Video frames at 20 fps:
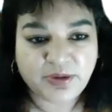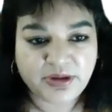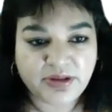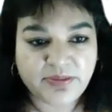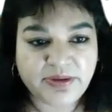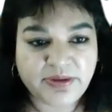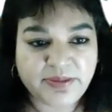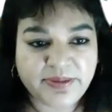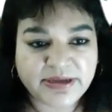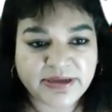to be a
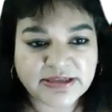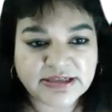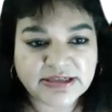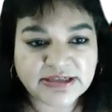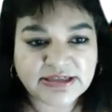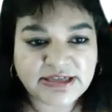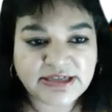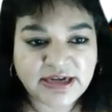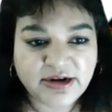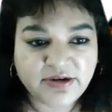
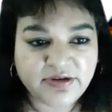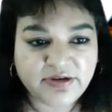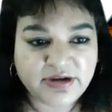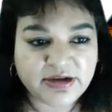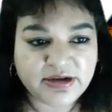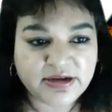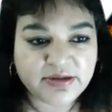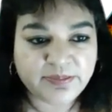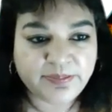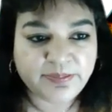
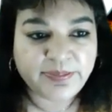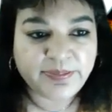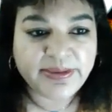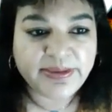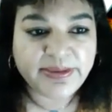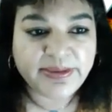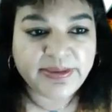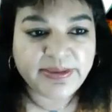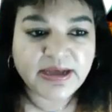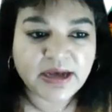pescatarian
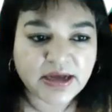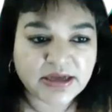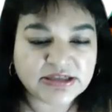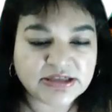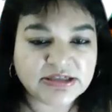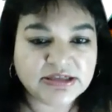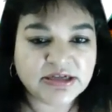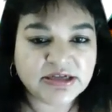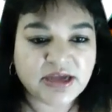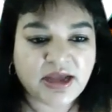
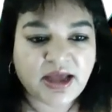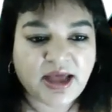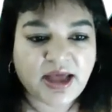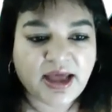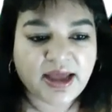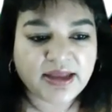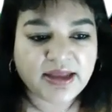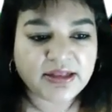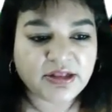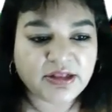because
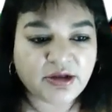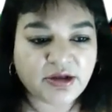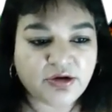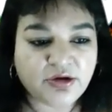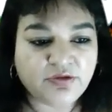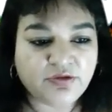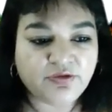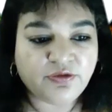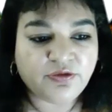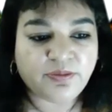I
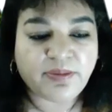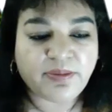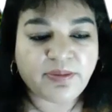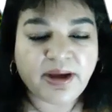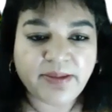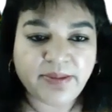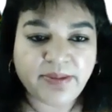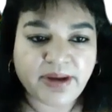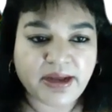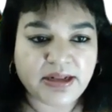know for my
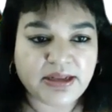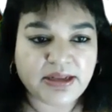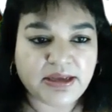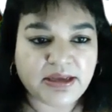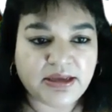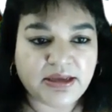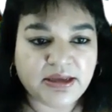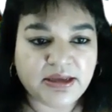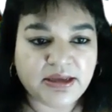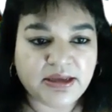body
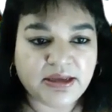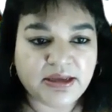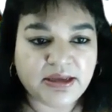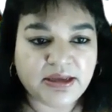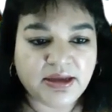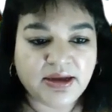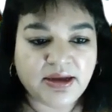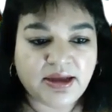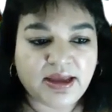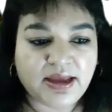
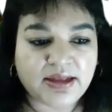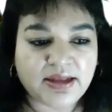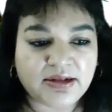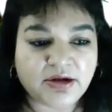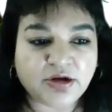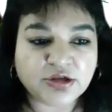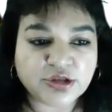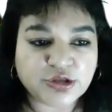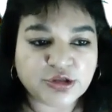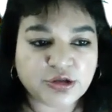and
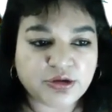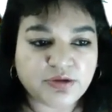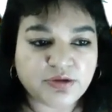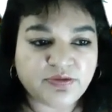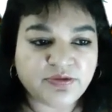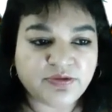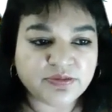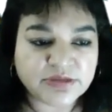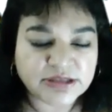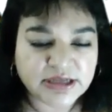also
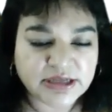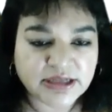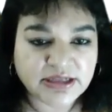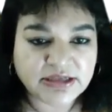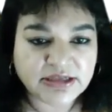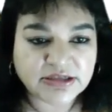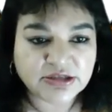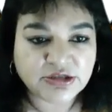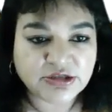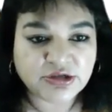from
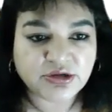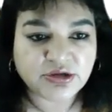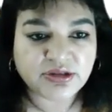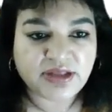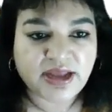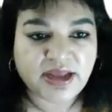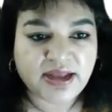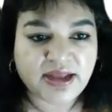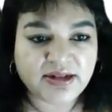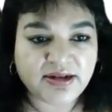studies that show
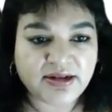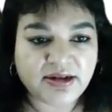that